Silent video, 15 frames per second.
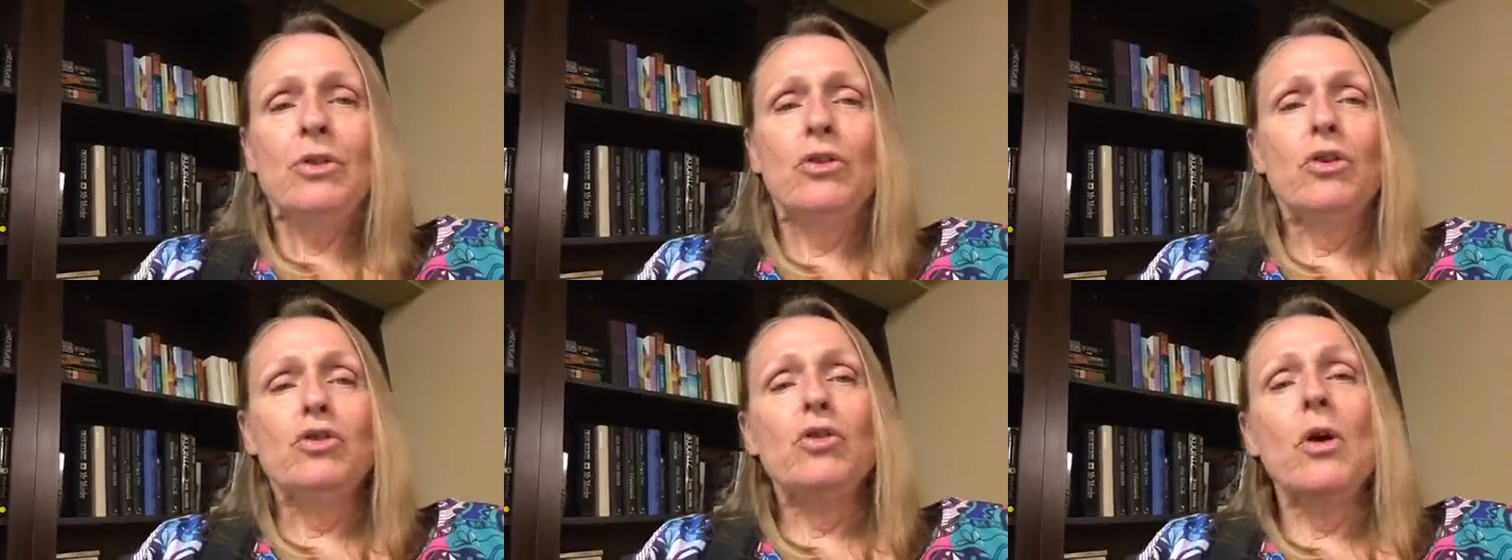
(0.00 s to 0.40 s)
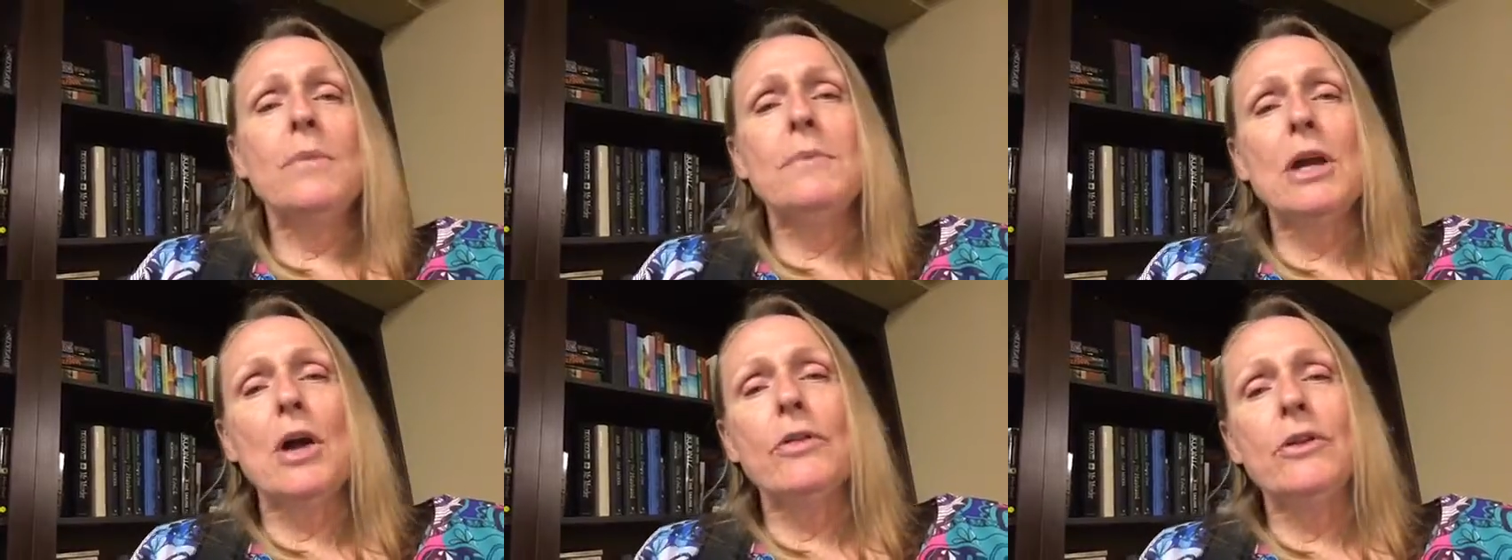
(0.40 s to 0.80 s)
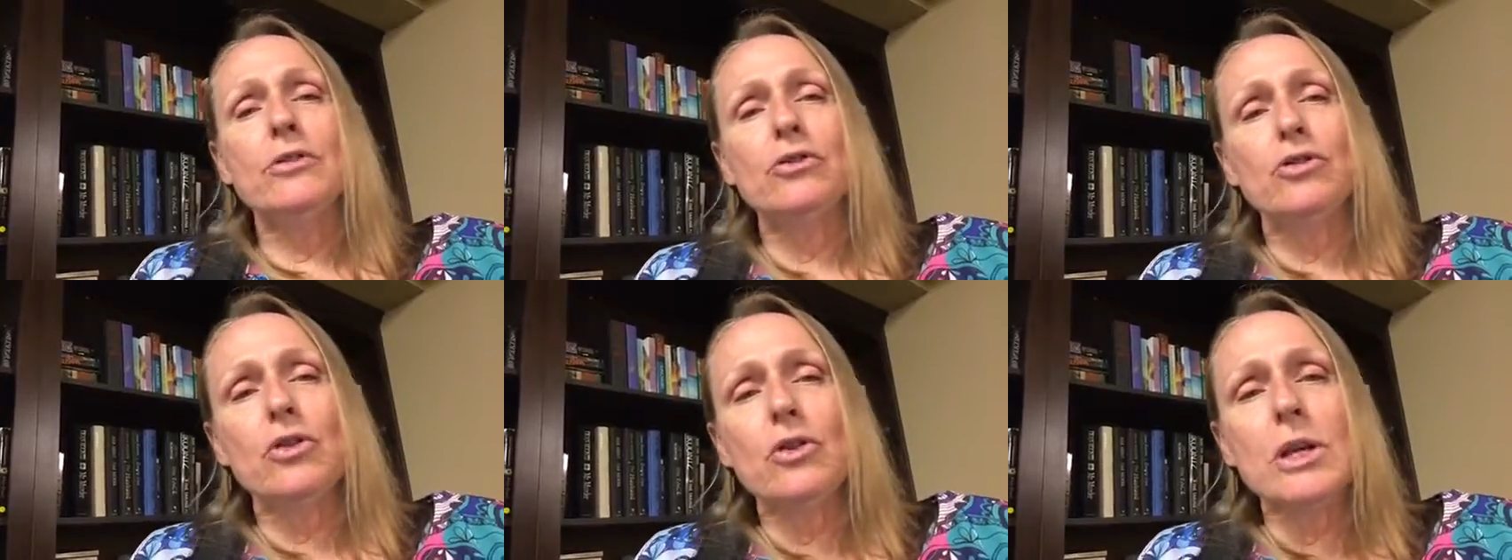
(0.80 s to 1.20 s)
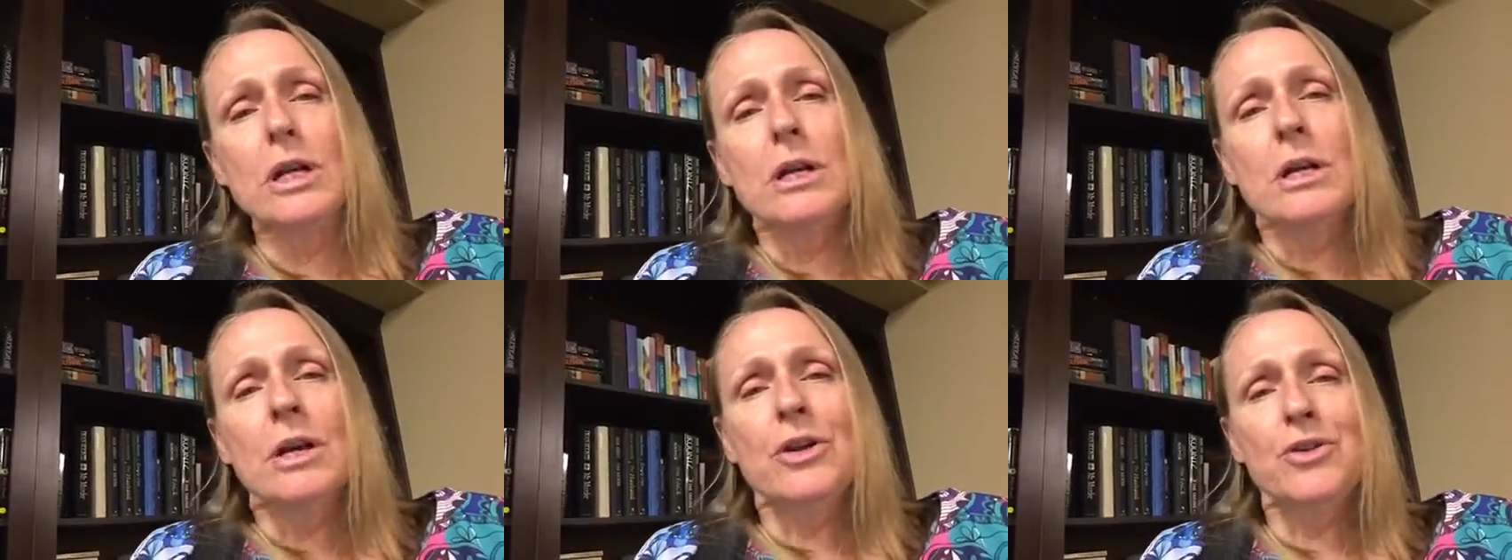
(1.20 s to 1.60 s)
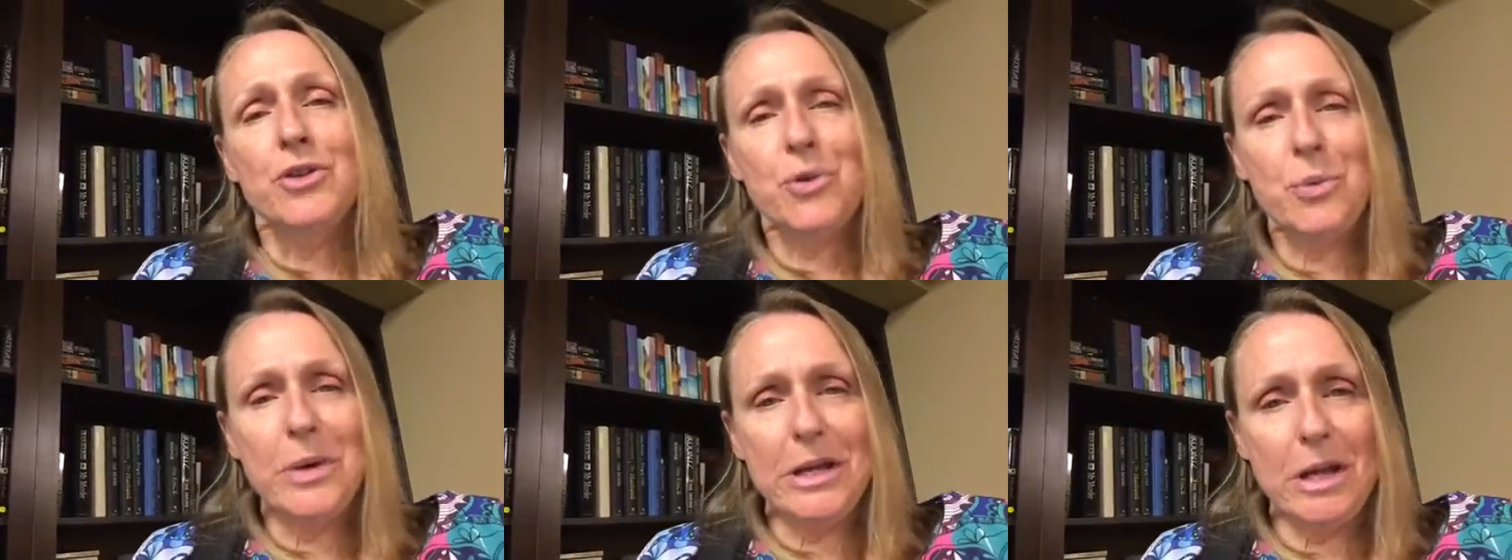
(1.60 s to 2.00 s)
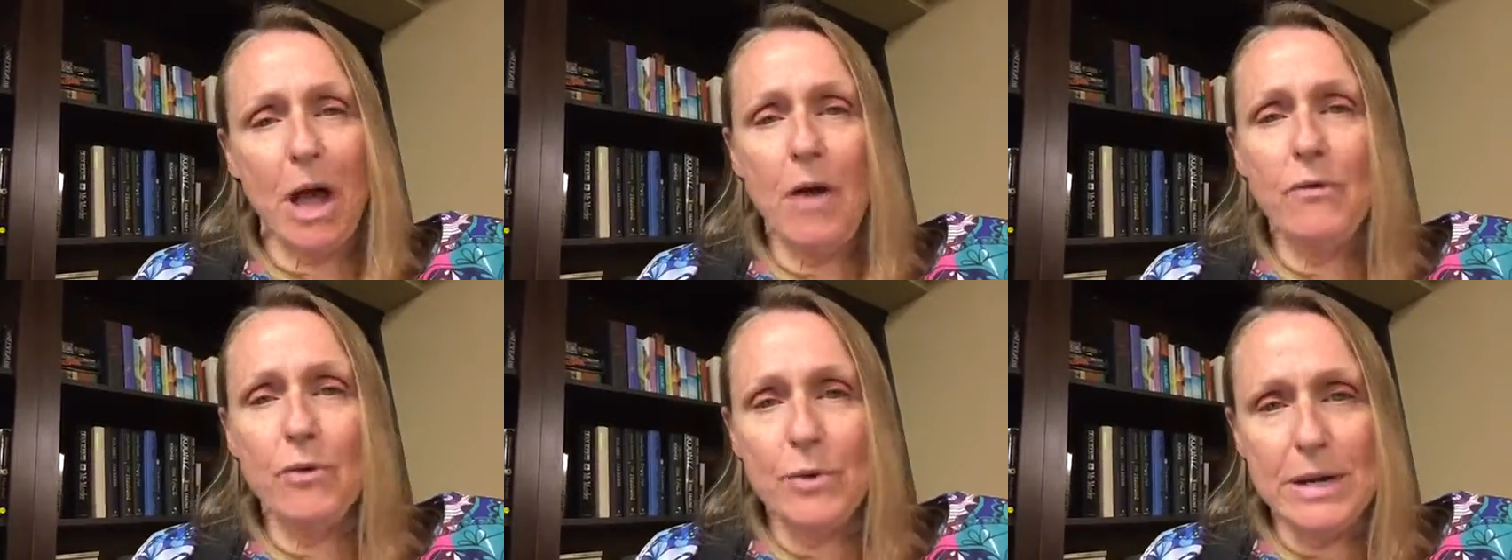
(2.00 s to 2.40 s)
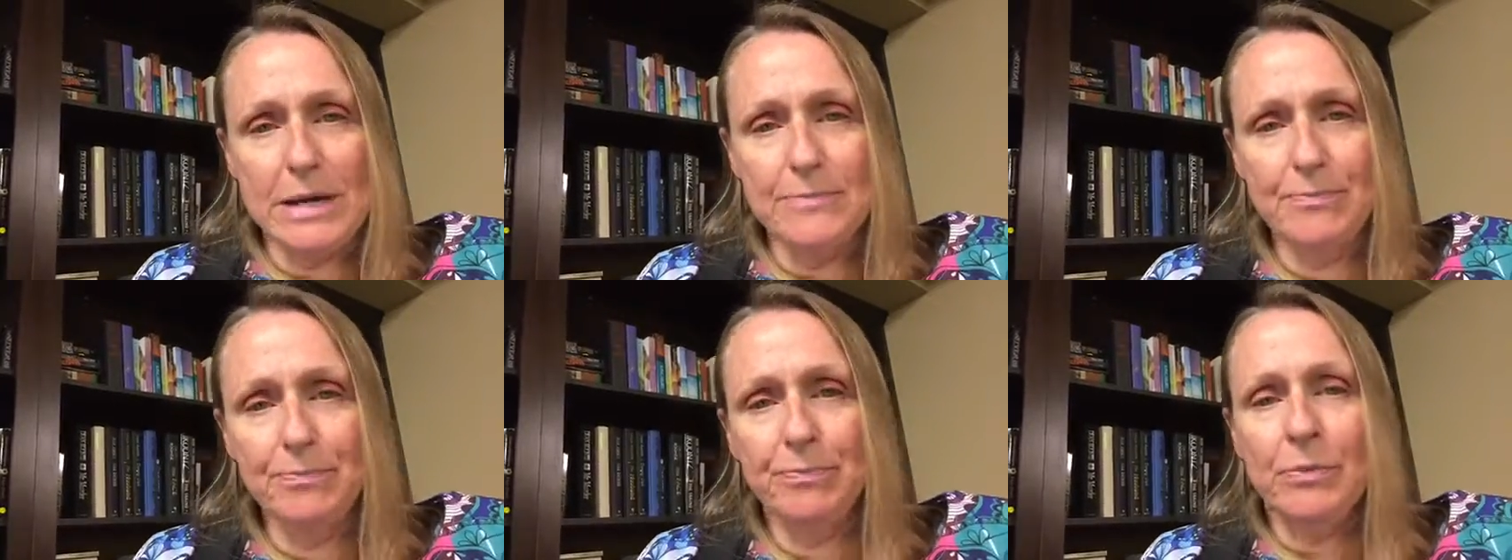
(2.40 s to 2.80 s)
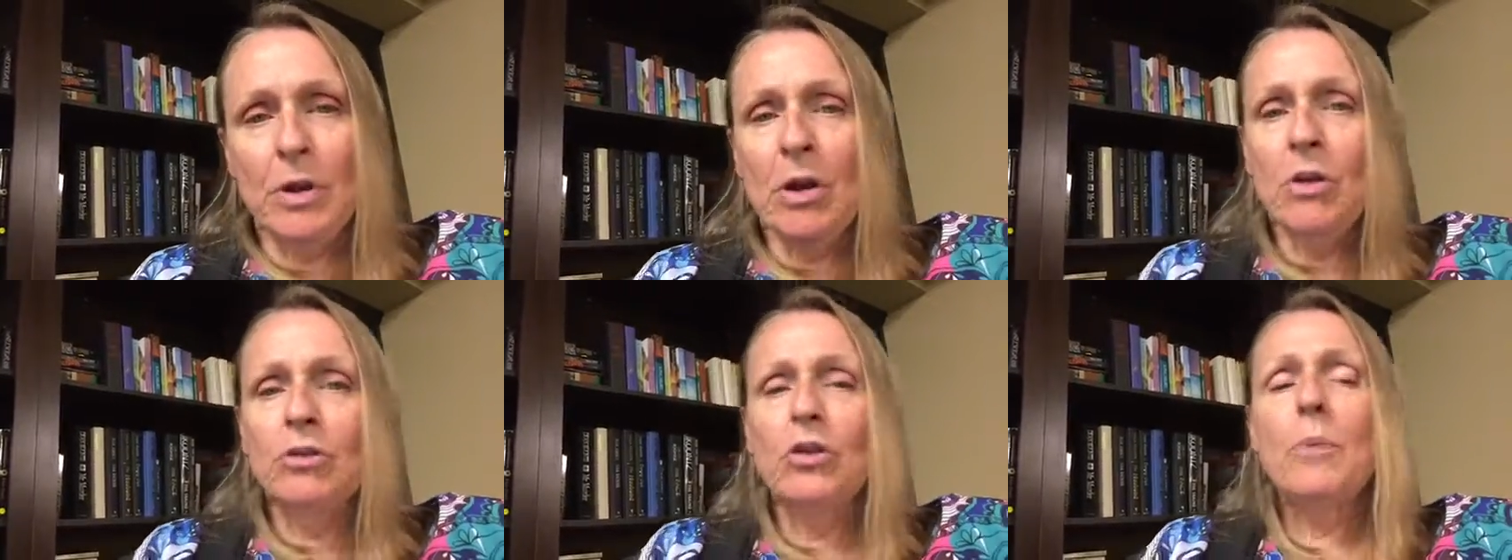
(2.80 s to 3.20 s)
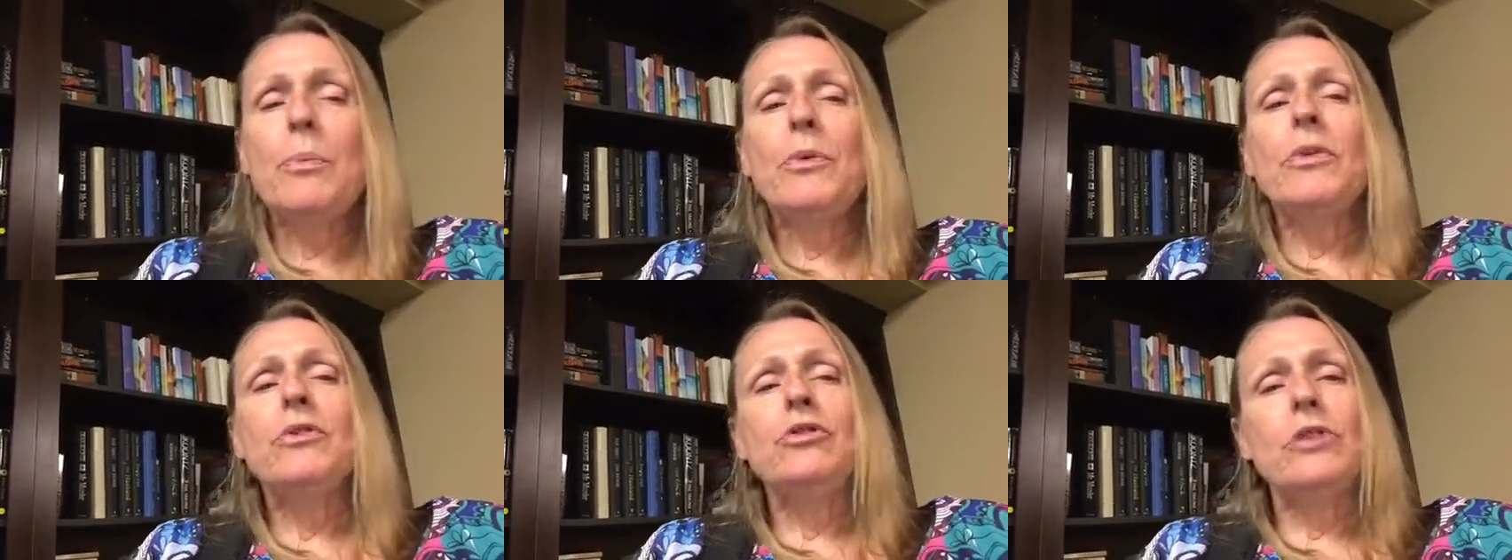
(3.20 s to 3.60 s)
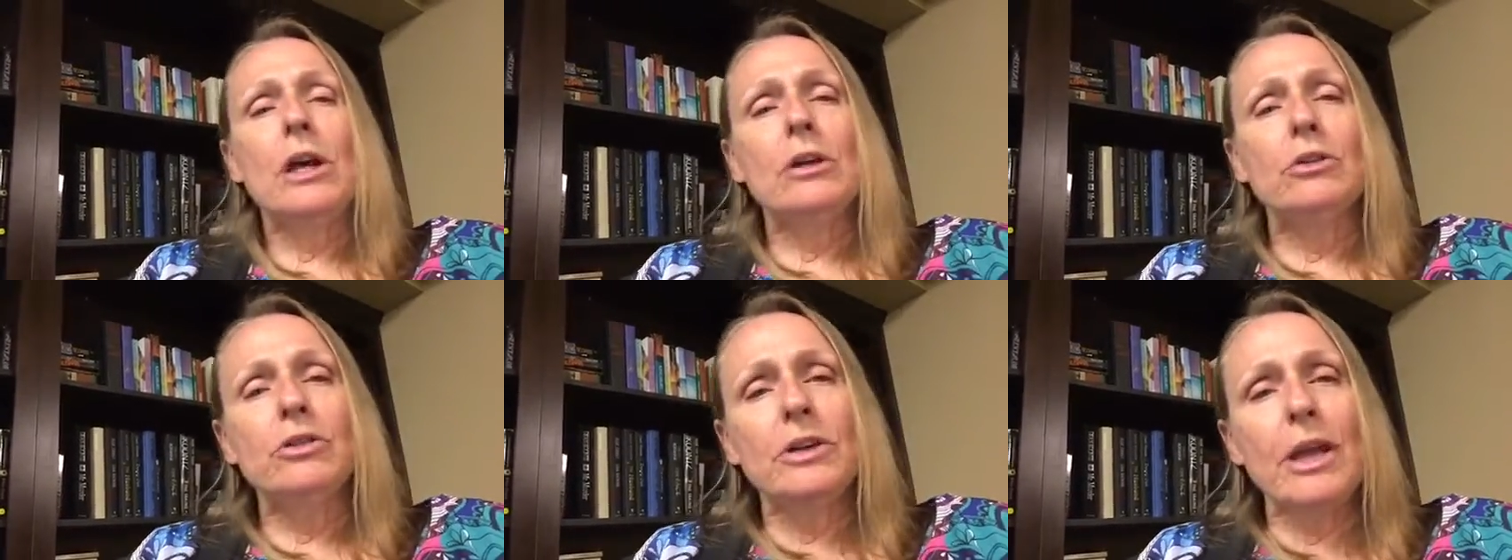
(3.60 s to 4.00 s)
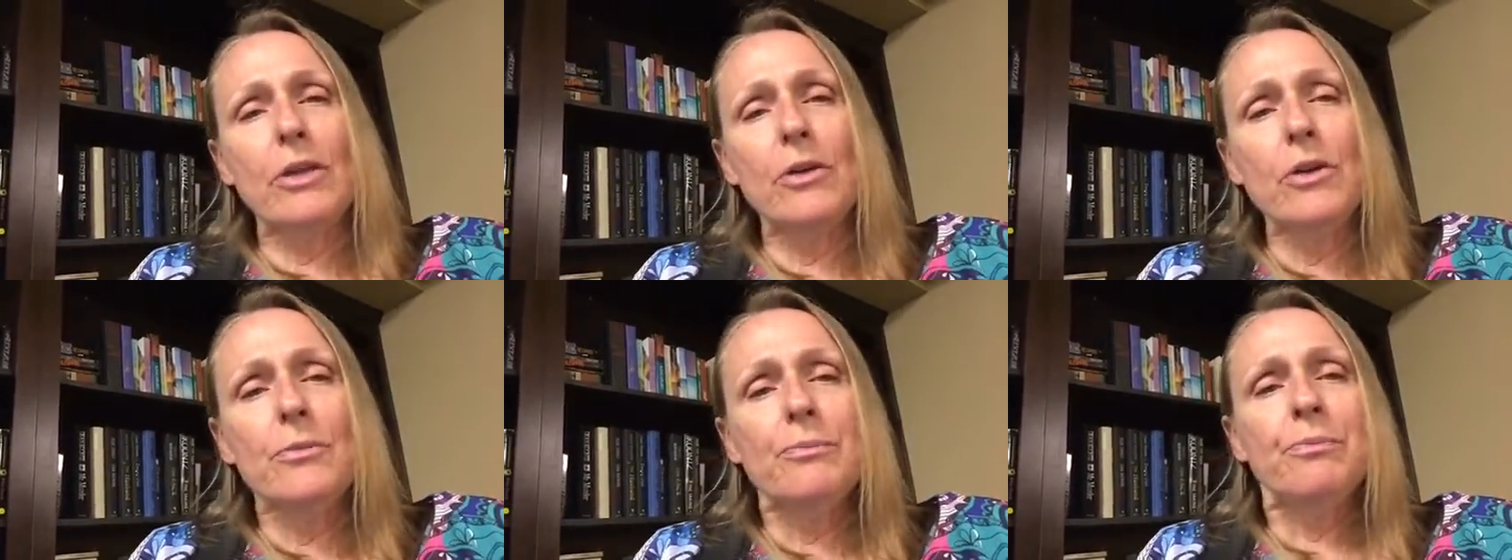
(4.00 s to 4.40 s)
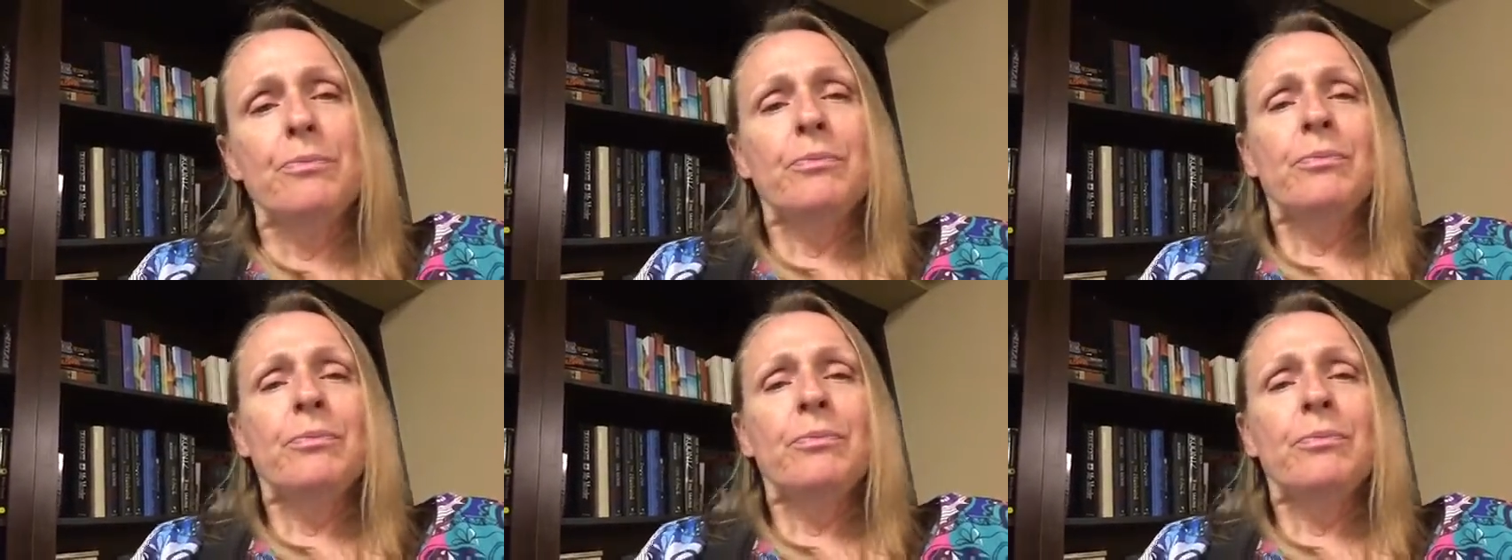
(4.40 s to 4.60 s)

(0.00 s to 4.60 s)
to join me on this journey to recovery. So I put this channel together.